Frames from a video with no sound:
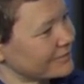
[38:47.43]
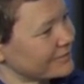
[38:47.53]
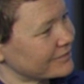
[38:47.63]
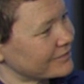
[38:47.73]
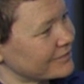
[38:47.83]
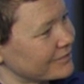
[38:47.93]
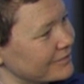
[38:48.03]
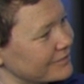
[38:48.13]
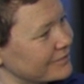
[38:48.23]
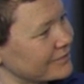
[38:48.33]

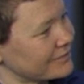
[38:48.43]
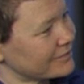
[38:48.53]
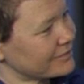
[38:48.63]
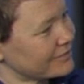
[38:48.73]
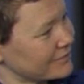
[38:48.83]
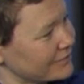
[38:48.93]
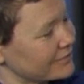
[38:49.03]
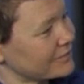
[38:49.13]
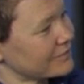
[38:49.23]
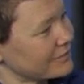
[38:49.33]

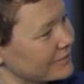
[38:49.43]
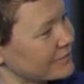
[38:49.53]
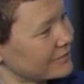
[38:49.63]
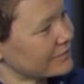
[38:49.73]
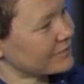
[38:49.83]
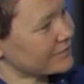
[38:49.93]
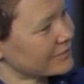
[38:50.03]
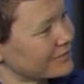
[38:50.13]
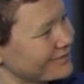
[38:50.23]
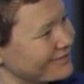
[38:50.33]

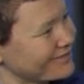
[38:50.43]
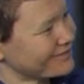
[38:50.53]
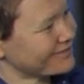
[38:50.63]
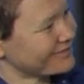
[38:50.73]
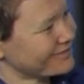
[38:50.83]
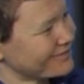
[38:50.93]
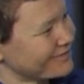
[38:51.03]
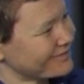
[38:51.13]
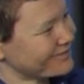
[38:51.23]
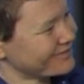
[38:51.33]

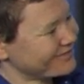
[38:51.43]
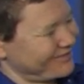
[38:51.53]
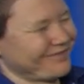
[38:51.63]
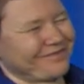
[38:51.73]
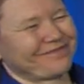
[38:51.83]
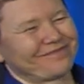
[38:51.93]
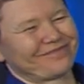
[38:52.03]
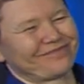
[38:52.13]
No words are spoken by the person on screen.